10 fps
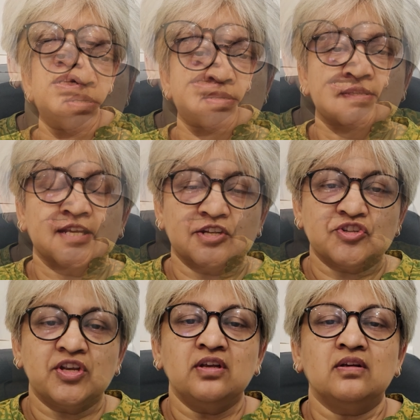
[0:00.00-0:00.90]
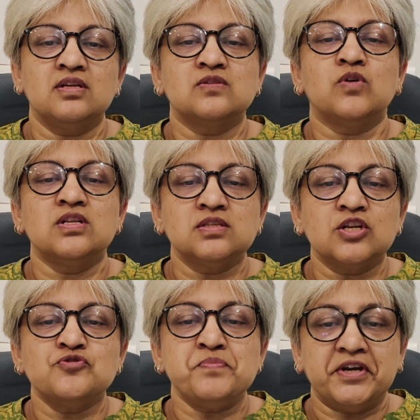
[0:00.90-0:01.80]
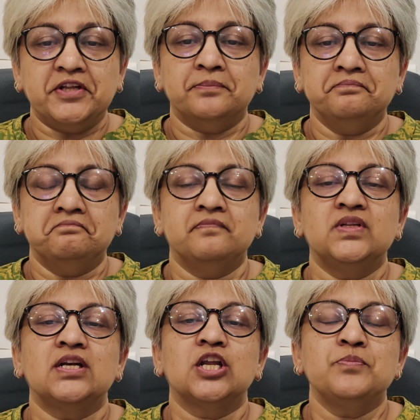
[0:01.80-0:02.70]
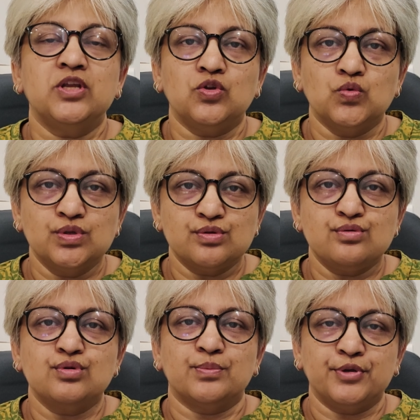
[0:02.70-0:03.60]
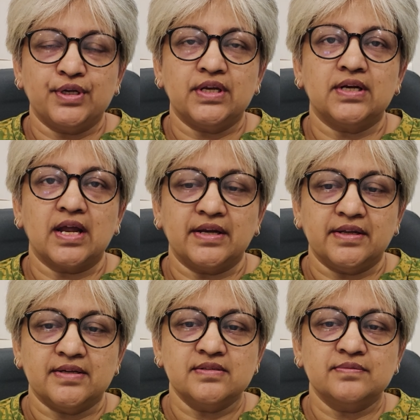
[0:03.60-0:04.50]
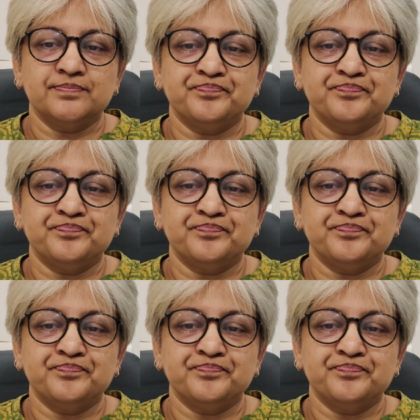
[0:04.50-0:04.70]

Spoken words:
Sketching is one such medium that can be used to communicate ideas.